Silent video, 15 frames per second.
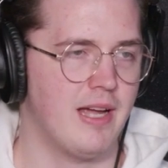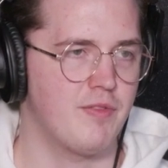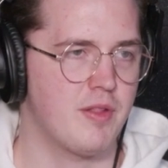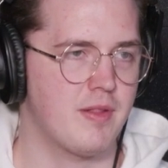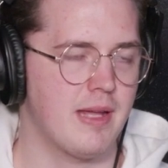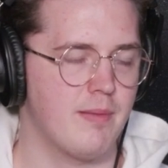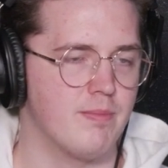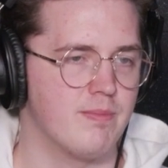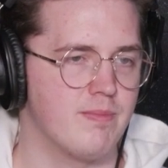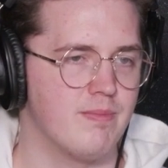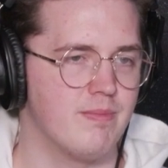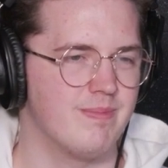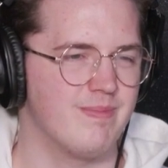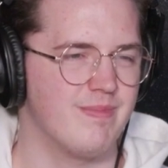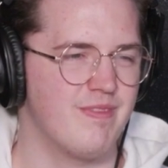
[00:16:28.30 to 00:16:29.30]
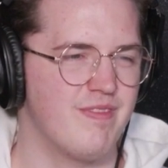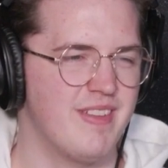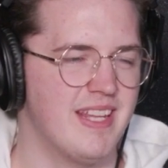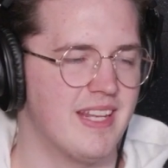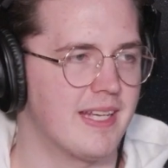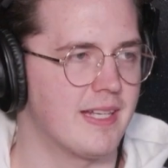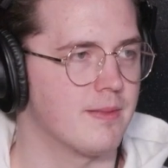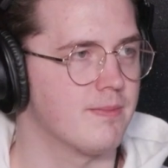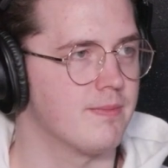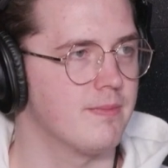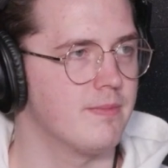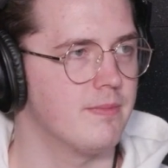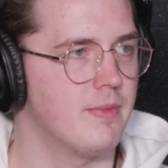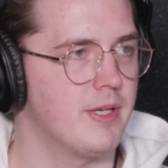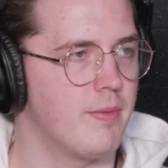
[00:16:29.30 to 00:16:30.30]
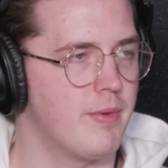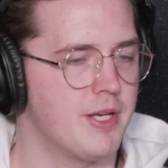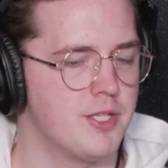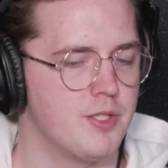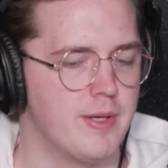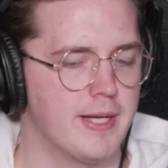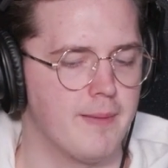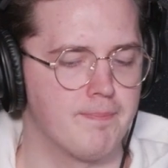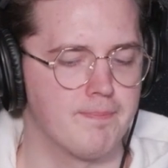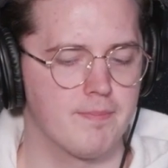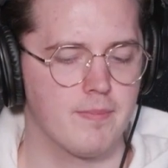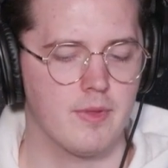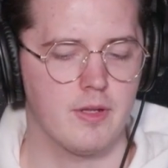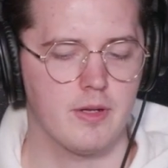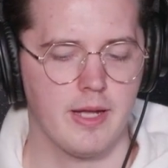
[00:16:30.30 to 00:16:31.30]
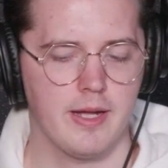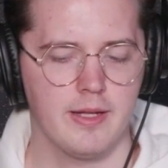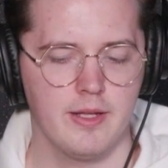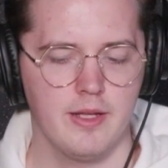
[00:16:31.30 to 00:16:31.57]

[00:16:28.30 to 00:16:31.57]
have the same feeling when you're doing it. Okay.